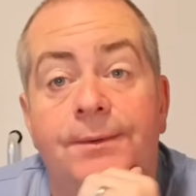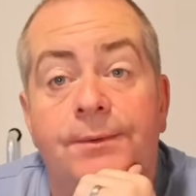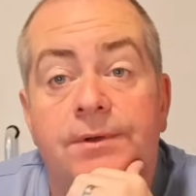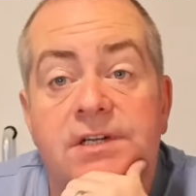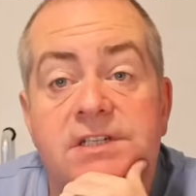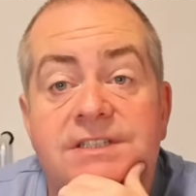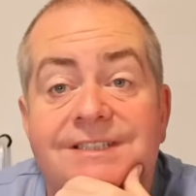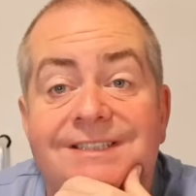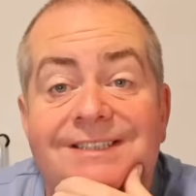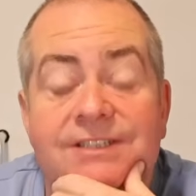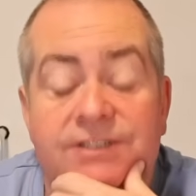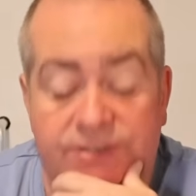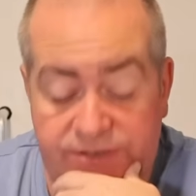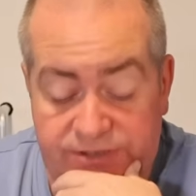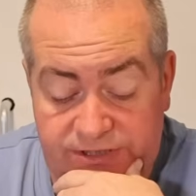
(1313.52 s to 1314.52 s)
Well, this isn't
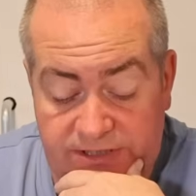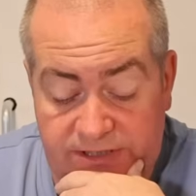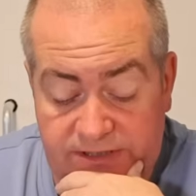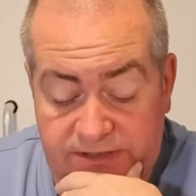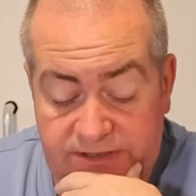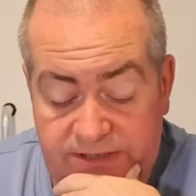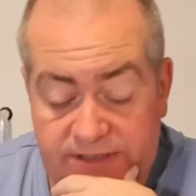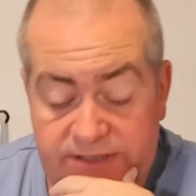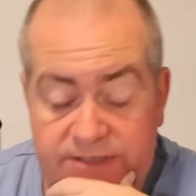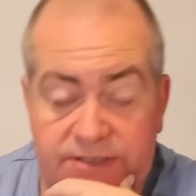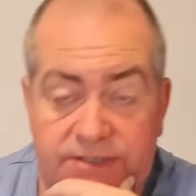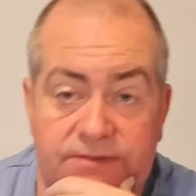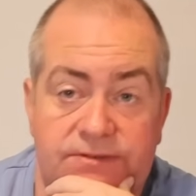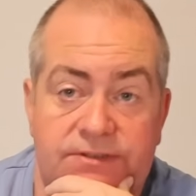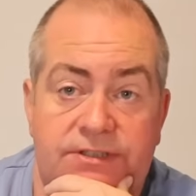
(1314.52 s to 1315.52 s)
a good start. It
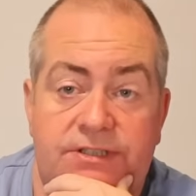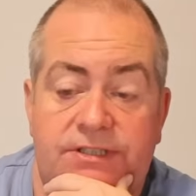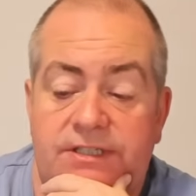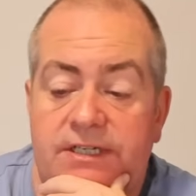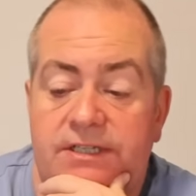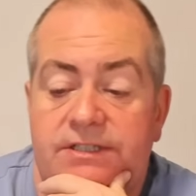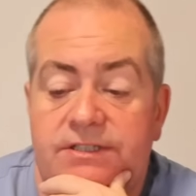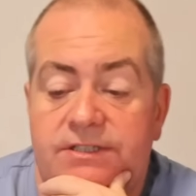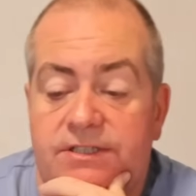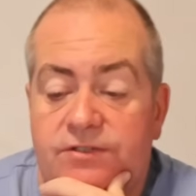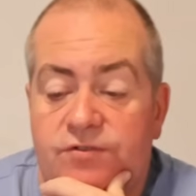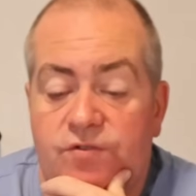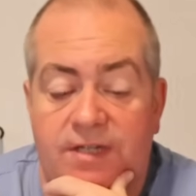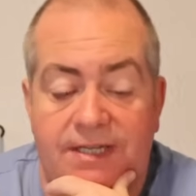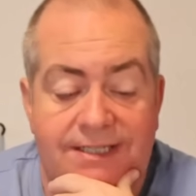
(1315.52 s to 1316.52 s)
still just says
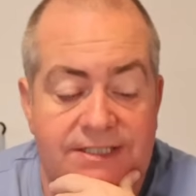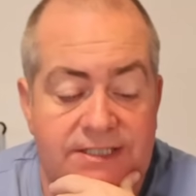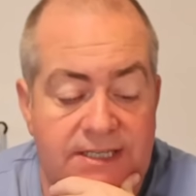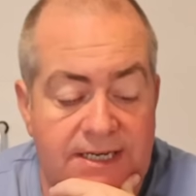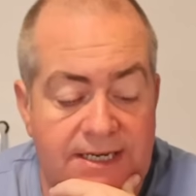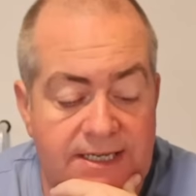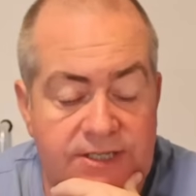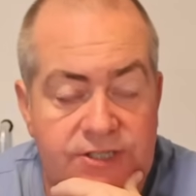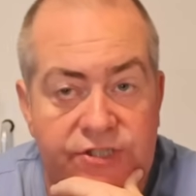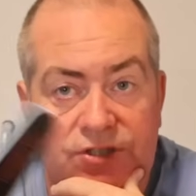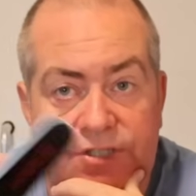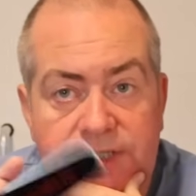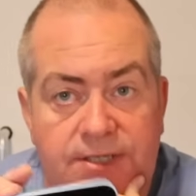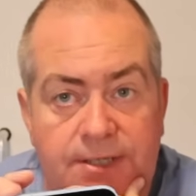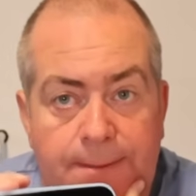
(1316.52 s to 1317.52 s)

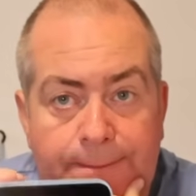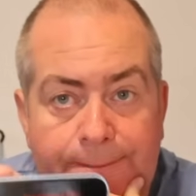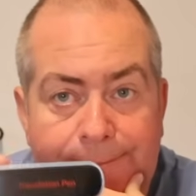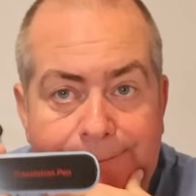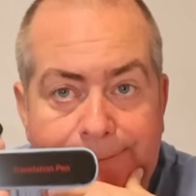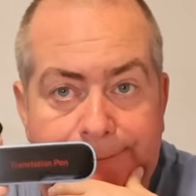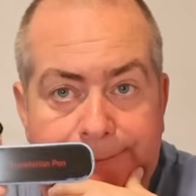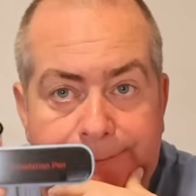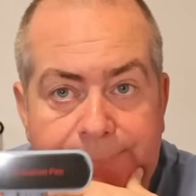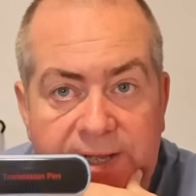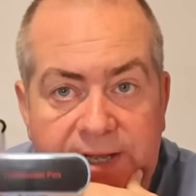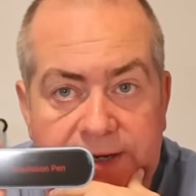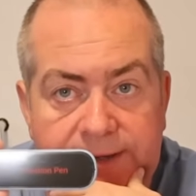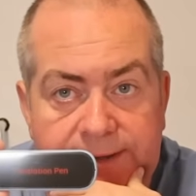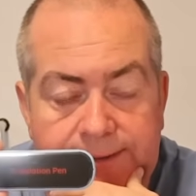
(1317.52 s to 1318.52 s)
translation
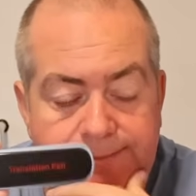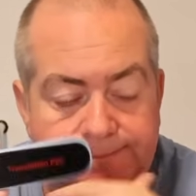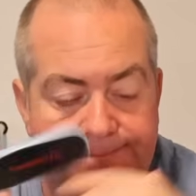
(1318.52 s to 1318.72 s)
pen.